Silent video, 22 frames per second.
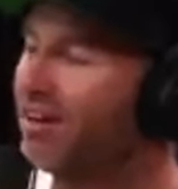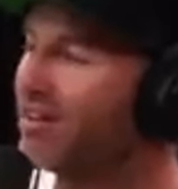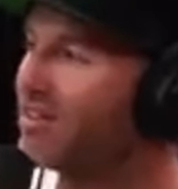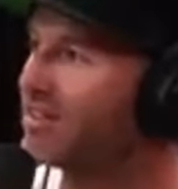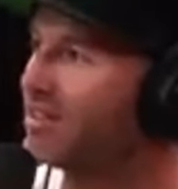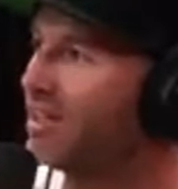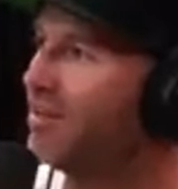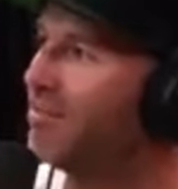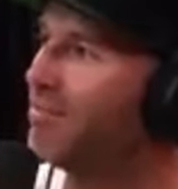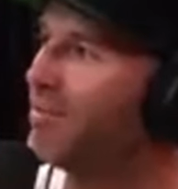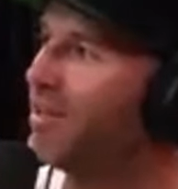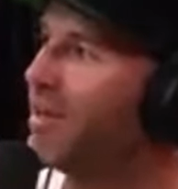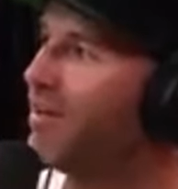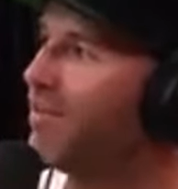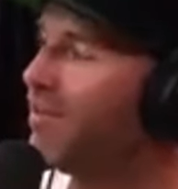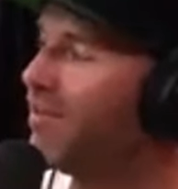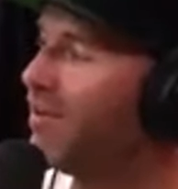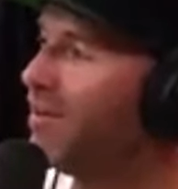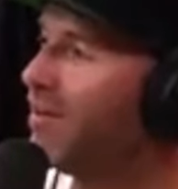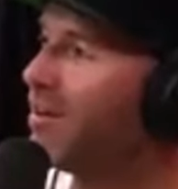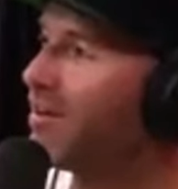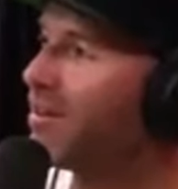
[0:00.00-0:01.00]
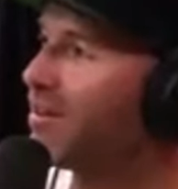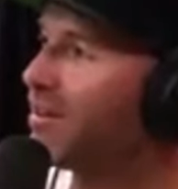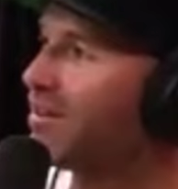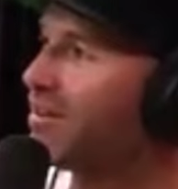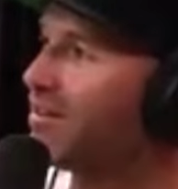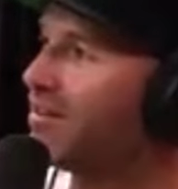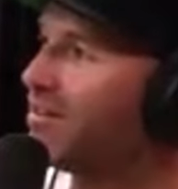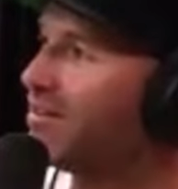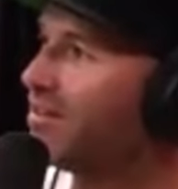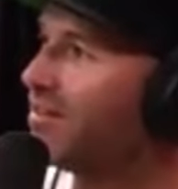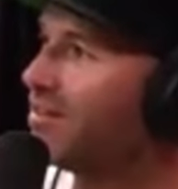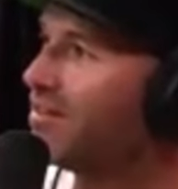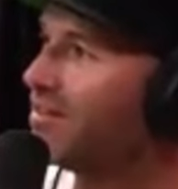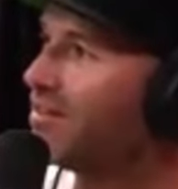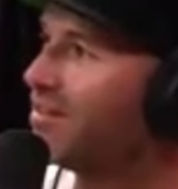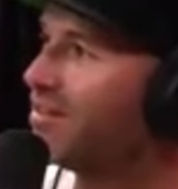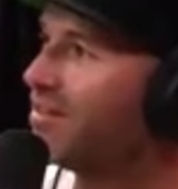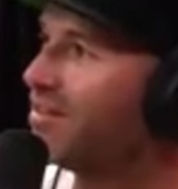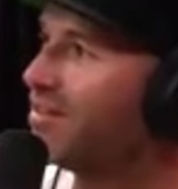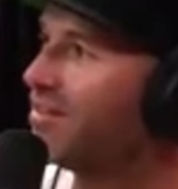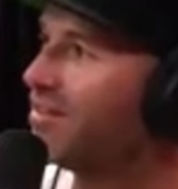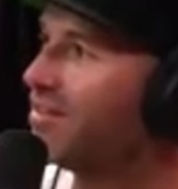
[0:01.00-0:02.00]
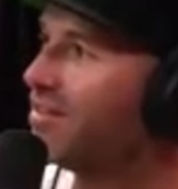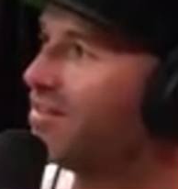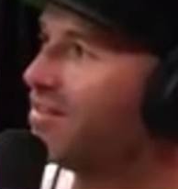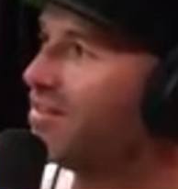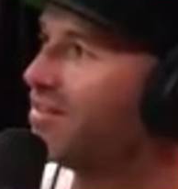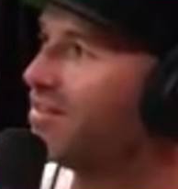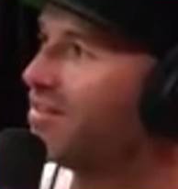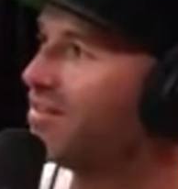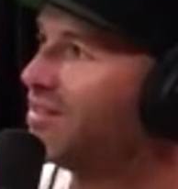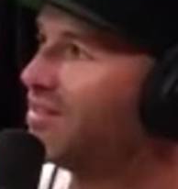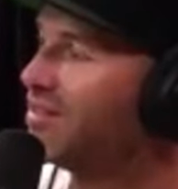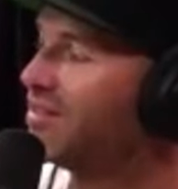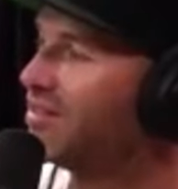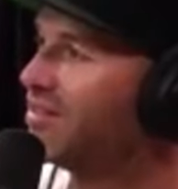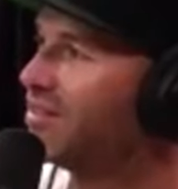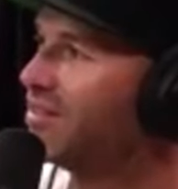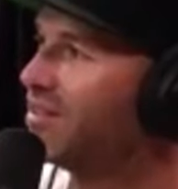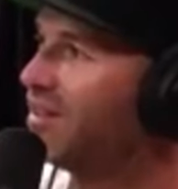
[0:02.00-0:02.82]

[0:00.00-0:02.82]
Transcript: some network tickle, tickle, tickle.